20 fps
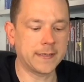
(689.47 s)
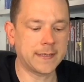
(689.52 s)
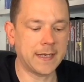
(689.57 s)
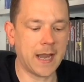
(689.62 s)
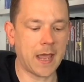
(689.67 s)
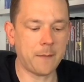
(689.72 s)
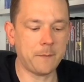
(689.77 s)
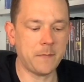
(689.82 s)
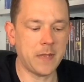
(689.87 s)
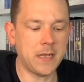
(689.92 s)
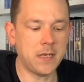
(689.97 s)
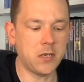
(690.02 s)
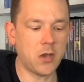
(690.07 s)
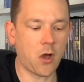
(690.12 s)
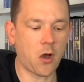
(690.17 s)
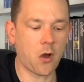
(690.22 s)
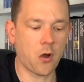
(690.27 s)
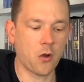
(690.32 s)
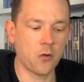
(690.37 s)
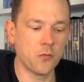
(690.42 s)
let me
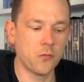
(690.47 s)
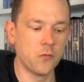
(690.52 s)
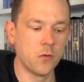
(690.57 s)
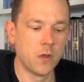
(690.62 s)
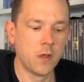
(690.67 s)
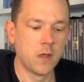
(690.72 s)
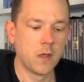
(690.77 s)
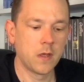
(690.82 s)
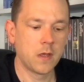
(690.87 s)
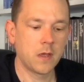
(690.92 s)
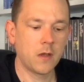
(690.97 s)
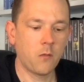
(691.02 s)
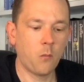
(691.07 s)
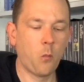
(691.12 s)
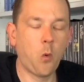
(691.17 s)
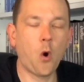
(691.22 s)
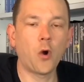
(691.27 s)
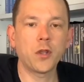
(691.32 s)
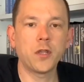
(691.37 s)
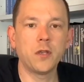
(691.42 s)
know
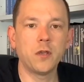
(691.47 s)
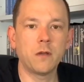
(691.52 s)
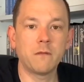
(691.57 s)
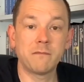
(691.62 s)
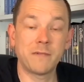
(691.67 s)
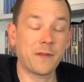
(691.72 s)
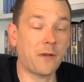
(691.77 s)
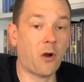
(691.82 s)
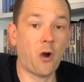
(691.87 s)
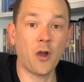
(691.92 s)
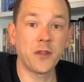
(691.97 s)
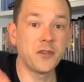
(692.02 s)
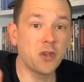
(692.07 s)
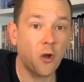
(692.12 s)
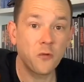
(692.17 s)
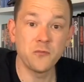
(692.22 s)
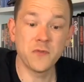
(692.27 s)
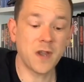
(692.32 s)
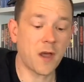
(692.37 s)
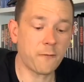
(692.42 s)
what you... I
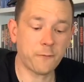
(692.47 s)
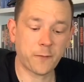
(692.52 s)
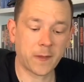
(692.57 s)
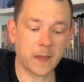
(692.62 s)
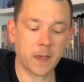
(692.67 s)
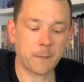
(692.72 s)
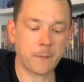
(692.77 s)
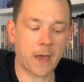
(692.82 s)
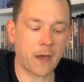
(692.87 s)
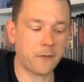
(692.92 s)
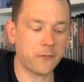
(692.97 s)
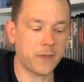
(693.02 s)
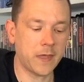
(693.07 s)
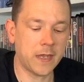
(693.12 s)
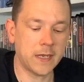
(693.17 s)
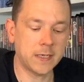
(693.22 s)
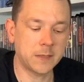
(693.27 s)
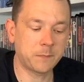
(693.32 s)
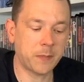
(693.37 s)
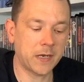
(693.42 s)
know nothing about
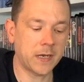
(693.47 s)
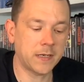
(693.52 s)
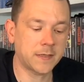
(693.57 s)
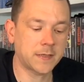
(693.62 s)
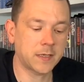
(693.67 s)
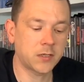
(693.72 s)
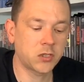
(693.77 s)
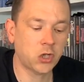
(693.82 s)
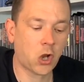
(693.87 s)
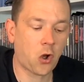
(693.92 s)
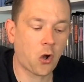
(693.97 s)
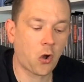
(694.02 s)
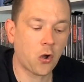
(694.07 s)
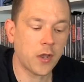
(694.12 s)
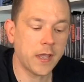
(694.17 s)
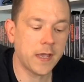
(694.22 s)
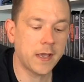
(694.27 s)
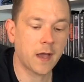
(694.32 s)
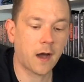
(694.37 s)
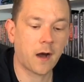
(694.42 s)
these, but it's a
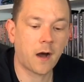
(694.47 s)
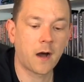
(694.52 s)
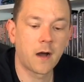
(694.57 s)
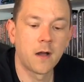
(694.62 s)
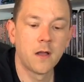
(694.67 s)
Tiger